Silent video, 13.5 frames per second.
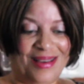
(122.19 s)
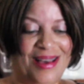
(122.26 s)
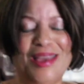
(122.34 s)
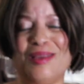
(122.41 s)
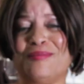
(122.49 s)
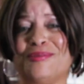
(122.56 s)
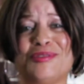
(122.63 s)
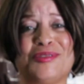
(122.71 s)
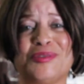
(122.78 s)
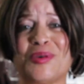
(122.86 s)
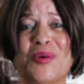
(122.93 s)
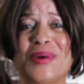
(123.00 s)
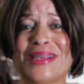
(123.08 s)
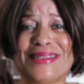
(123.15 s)
I am
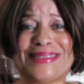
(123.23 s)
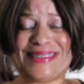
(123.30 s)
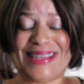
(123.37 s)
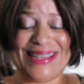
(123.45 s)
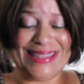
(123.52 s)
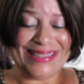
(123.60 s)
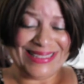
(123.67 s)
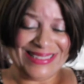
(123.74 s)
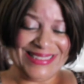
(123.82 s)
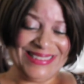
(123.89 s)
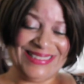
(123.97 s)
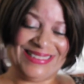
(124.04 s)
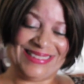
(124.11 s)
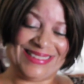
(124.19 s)
so excited.
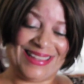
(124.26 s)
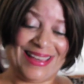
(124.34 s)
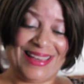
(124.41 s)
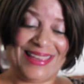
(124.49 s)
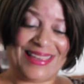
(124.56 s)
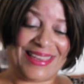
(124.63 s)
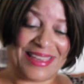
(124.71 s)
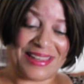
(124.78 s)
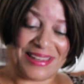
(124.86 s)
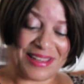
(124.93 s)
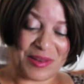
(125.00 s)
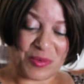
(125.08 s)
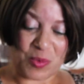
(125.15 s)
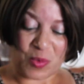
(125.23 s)
I
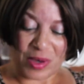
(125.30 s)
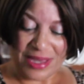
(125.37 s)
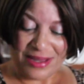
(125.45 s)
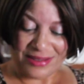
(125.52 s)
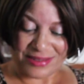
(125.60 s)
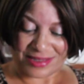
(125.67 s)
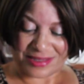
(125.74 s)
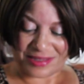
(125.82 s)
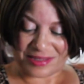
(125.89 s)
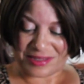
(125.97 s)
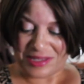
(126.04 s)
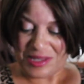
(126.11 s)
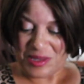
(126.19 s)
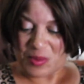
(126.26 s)
cannot wait to
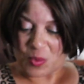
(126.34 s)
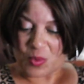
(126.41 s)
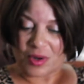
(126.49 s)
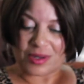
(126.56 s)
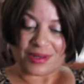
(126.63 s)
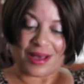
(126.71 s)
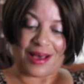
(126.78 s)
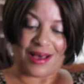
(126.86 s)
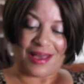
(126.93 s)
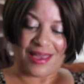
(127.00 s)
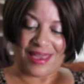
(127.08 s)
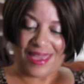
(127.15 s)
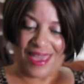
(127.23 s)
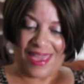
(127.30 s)
see what I
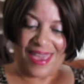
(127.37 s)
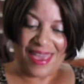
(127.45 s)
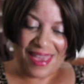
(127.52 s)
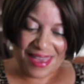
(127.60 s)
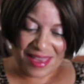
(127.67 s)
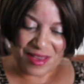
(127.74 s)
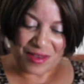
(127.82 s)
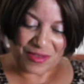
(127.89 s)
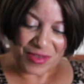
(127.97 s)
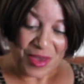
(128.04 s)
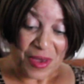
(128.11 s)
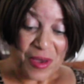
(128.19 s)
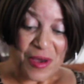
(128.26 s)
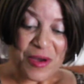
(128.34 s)
have.
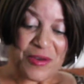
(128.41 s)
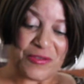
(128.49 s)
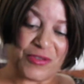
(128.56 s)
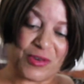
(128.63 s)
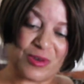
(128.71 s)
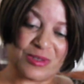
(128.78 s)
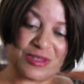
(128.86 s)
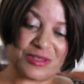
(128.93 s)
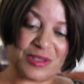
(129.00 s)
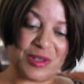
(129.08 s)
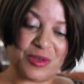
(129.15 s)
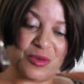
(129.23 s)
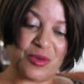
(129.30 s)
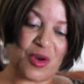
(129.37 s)
First is a
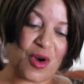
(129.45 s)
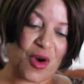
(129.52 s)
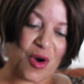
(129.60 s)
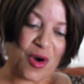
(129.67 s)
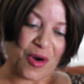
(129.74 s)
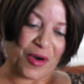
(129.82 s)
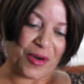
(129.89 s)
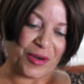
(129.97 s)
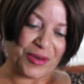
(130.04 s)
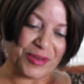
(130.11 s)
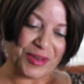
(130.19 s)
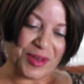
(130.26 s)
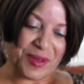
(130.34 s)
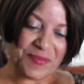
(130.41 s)
little
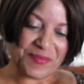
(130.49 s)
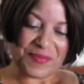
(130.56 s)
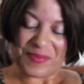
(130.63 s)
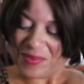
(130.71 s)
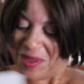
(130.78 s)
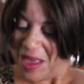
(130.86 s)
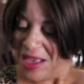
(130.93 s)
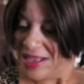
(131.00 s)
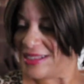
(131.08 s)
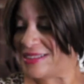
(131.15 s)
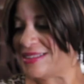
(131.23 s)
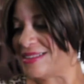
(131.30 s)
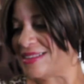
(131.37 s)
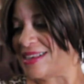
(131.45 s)
card. It
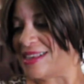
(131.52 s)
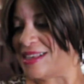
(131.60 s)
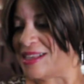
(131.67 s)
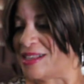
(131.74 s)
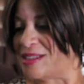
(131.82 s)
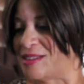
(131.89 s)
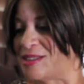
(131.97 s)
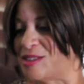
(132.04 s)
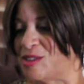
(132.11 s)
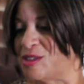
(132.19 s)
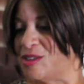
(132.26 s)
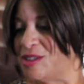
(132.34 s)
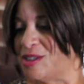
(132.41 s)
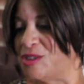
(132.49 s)
says,
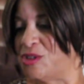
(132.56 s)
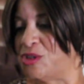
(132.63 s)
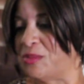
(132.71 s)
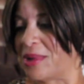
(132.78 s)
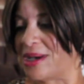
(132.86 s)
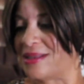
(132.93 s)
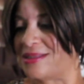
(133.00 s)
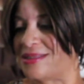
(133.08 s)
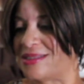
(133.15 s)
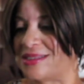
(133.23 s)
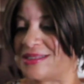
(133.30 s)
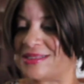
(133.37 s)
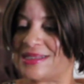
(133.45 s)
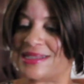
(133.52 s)
to my
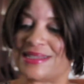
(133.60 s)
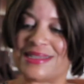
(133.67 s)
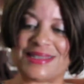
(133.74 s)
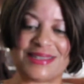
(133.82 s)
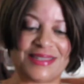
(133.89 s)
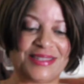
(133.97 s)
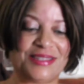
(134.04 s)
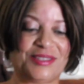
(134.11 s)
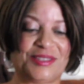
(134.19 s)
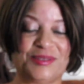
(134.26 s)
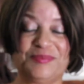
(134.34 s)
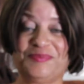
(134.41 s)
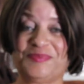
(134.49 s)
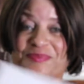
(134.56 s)
sis
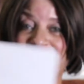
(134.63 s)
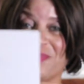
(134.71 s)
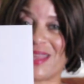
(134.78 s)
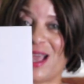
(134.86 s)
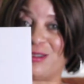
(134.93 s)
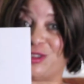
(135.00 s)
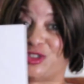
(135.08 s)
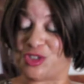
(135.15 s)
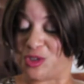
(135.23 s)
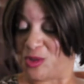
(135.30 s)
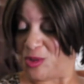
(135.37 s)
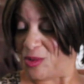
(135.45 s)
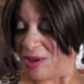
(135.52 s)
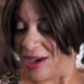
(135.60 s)
Liz. I'll show
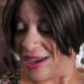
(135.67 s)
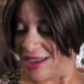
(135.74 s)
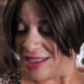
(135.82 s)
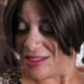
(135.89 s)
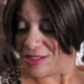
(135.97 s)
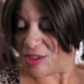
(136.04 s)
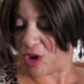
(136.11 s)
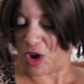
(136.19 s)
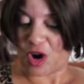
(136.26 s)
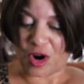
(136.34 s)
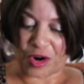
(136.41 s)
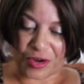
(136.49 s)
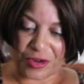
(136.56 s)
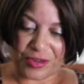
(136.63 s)
you guys the
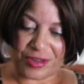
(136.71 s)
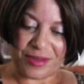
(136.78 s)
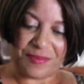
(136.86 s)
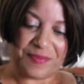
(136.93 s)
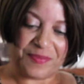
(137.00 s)
card.